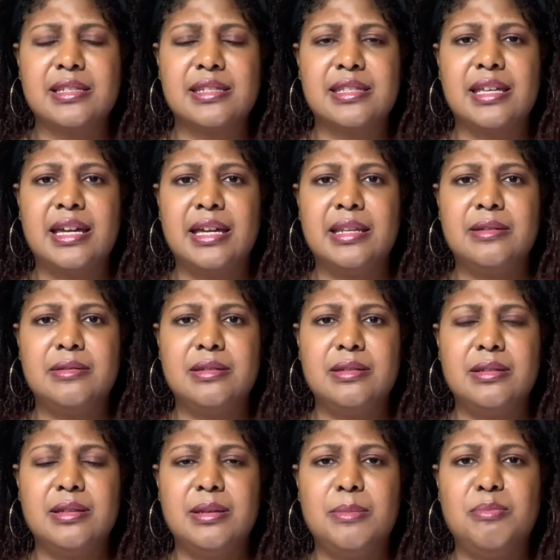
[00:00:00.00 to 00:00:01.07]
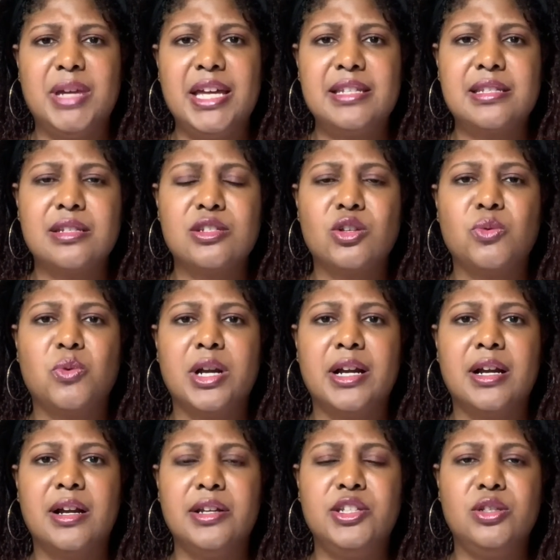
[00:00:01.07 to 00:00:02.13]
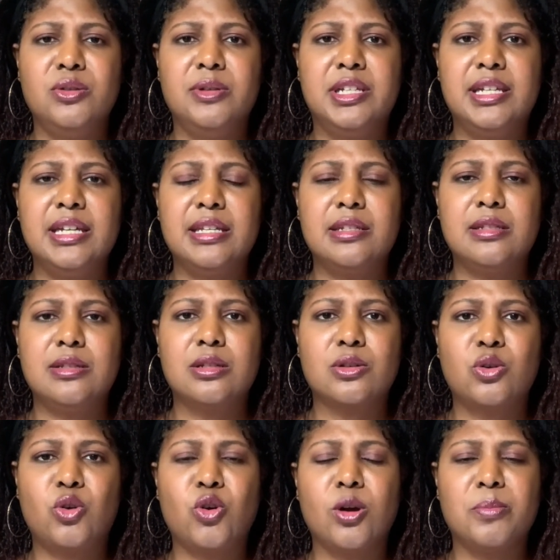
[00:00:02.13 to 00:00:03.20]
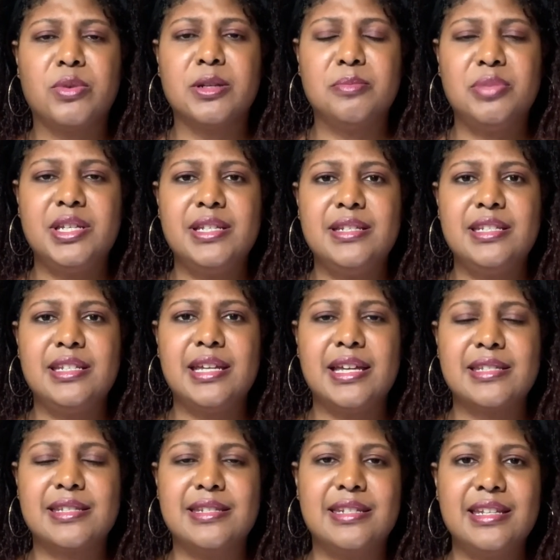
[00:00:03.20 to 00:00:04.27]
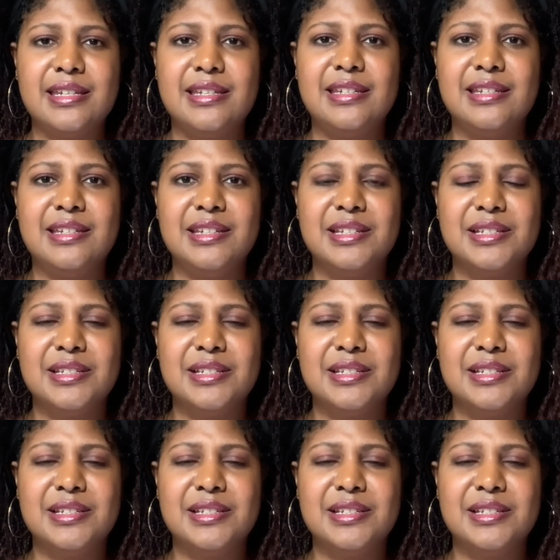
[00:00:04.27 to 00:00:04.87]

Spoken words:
that makes it to where you get corporate PTSD.